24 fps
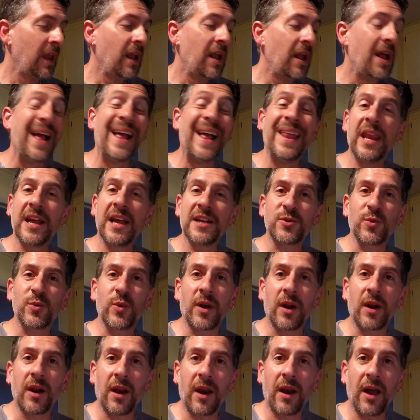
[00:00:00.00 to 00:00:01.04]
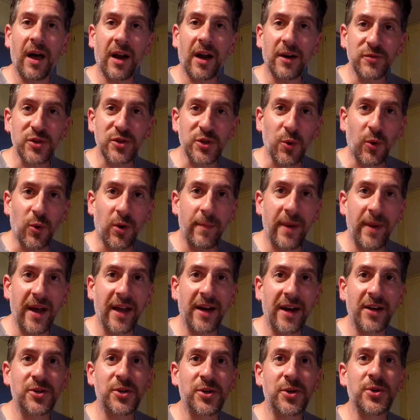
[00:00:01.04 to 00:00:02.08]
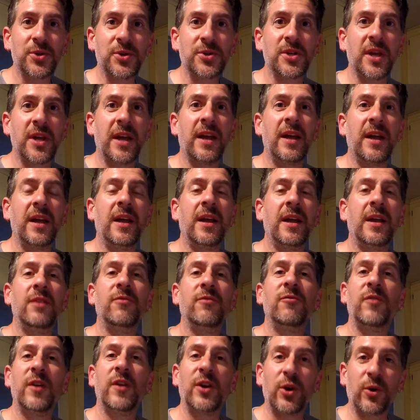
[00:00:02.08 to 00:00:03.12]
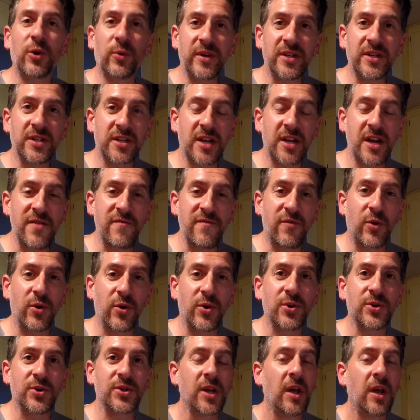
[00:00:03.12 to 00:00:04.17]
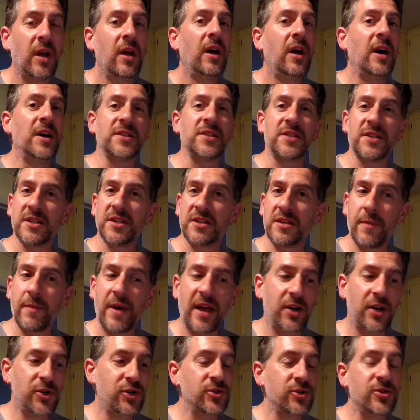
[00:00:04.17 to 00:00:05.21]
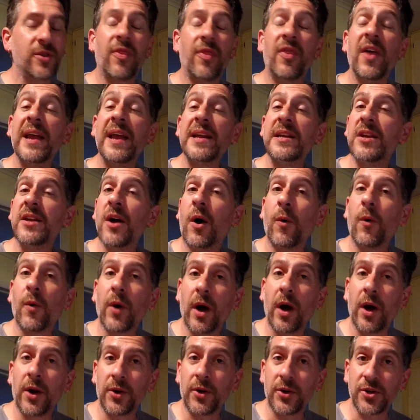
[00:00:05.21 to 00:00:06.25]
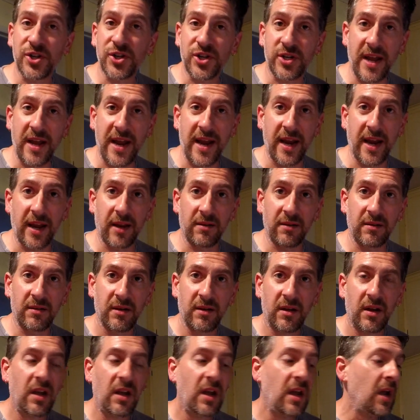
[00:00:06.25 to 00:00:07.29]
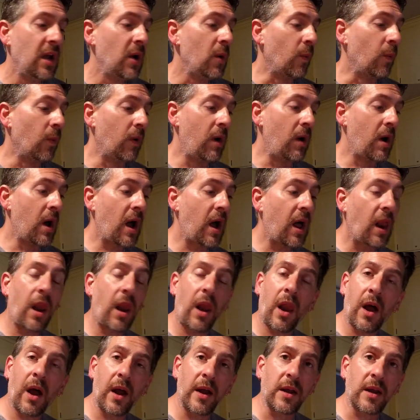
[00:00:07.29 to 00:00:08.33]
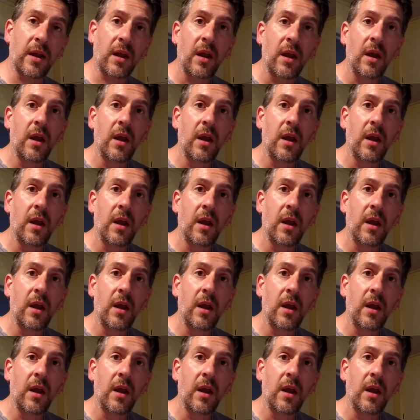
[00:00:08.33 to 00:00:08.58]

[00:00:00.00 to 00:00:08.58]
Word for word: And that's what a lot of store managers and vendor receivers, assistant managers, they don't understand we're not like